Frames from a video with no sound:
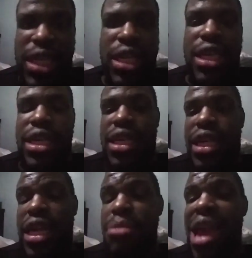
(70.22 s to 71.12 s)

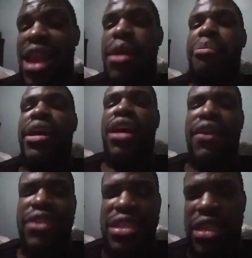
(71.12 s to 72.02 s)
he made it, but
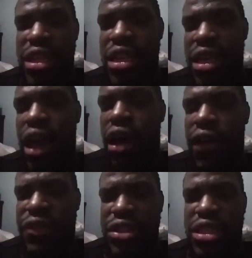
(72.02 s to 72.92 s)
obviously he got,
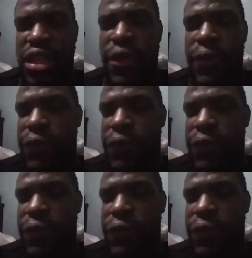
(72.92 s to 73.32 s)
obviously,